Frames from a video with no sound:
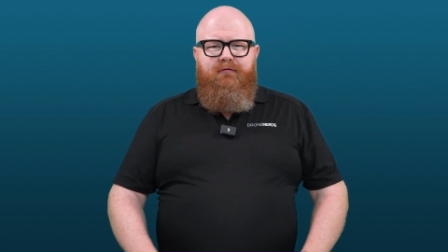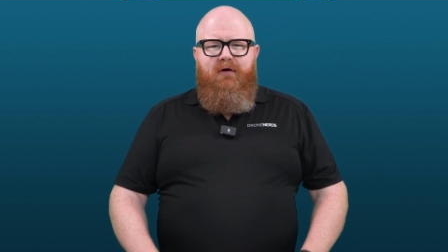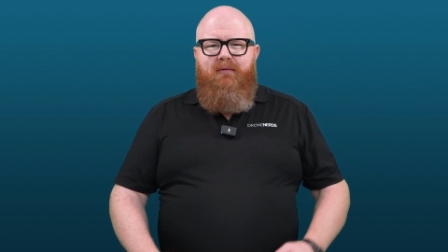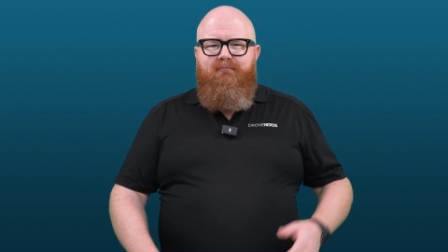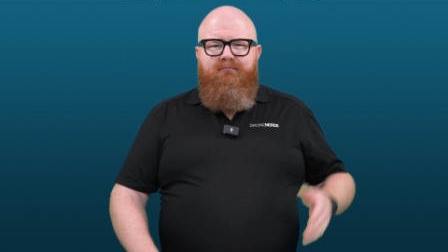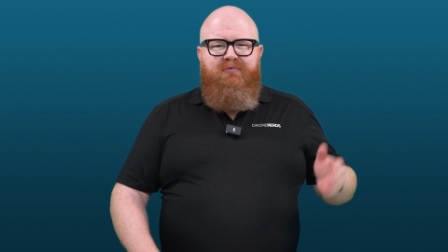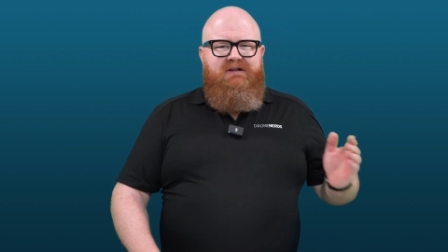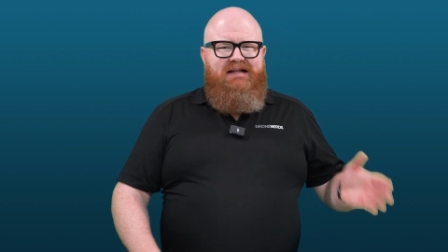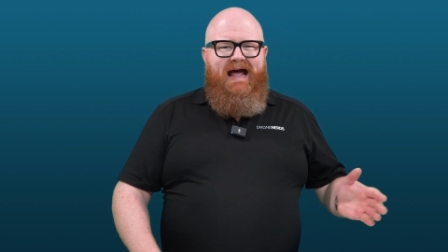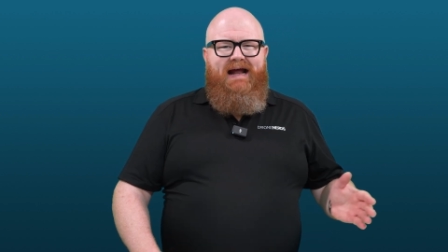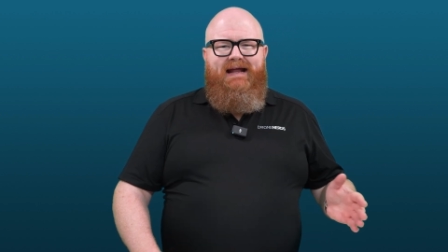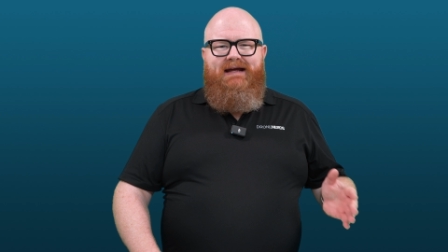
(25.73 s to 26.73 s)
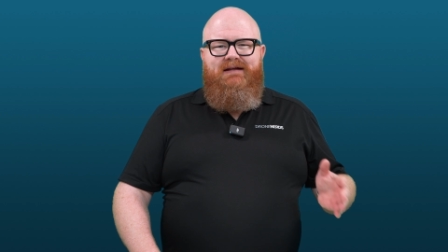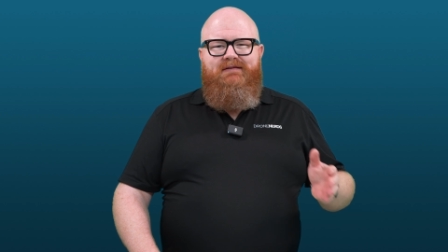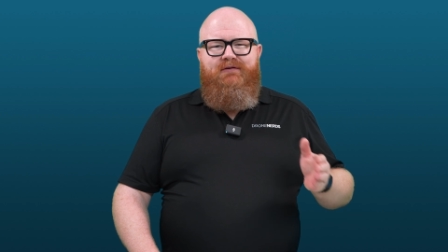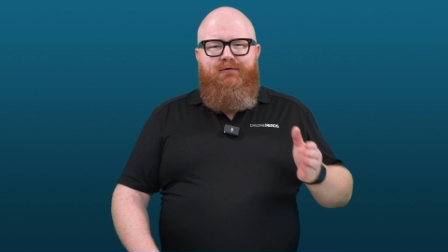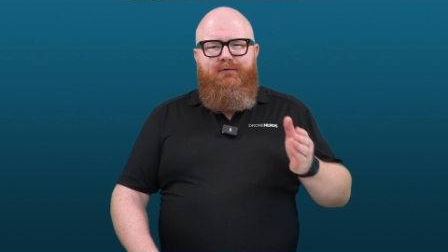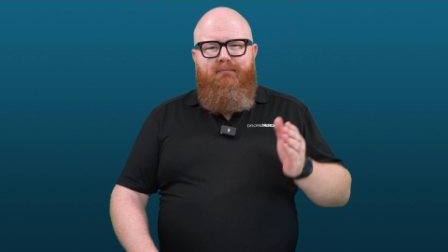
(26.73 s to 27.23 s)
From planning
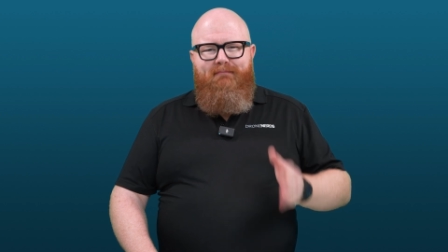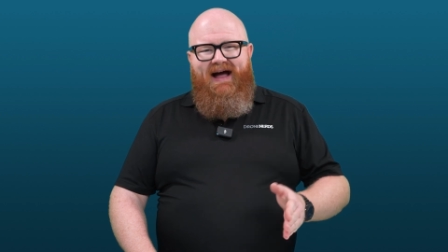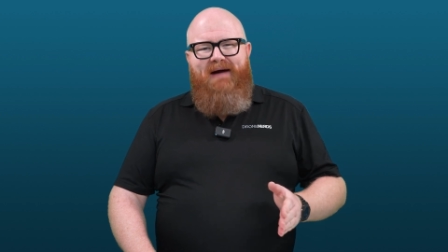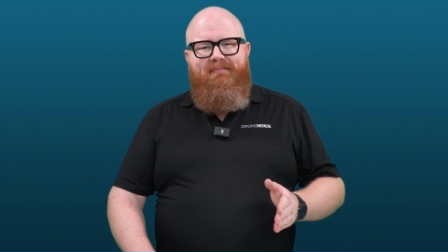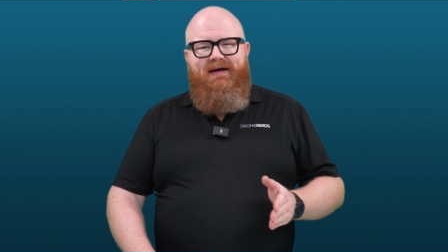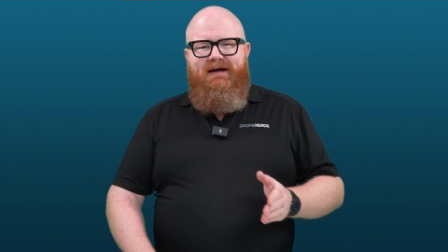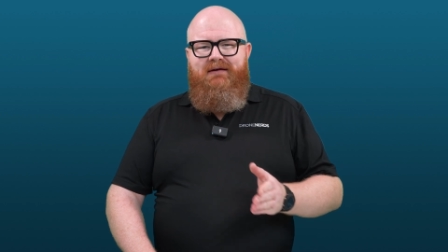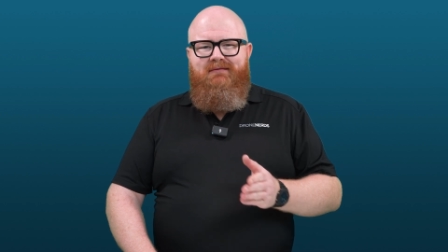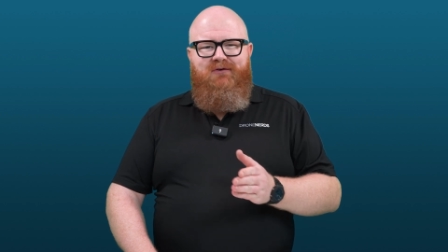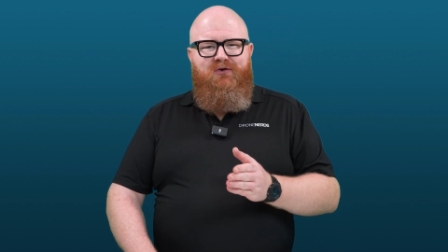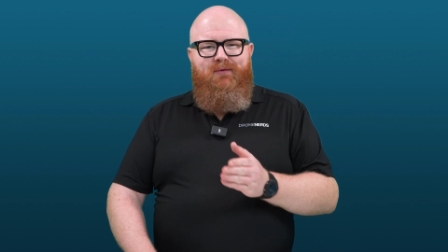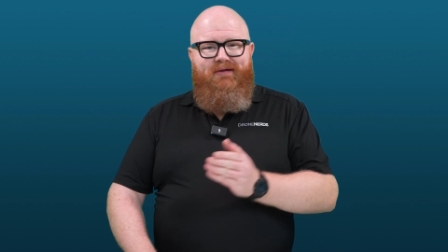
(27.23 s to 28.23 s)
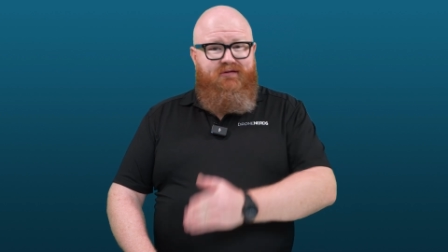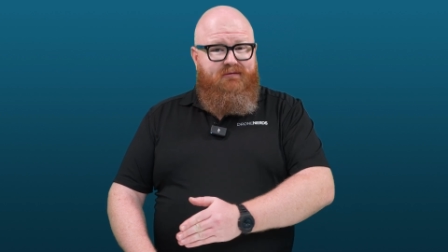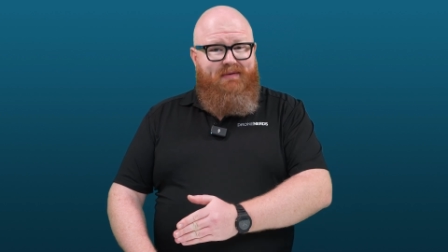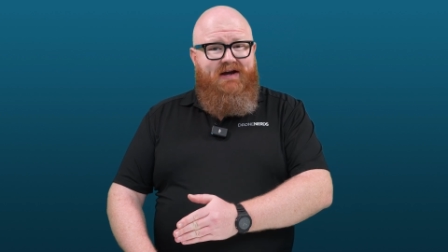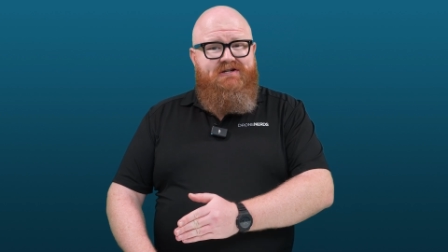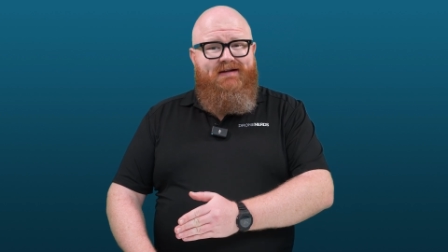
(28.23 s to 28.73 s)
to mapping to
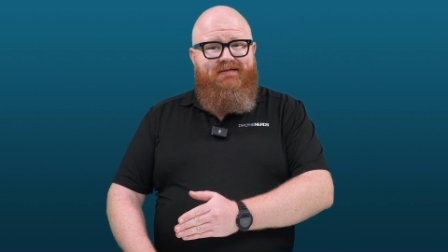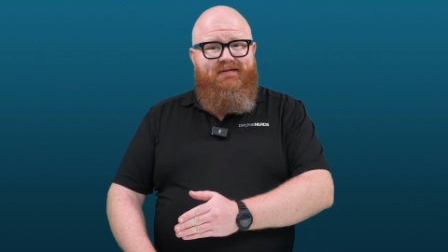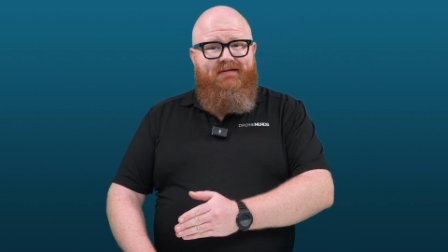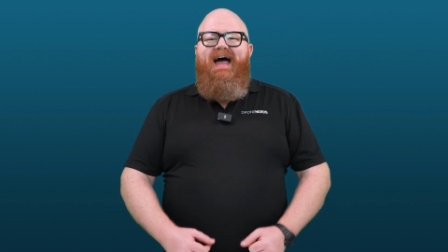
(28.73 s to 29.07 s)
inspections,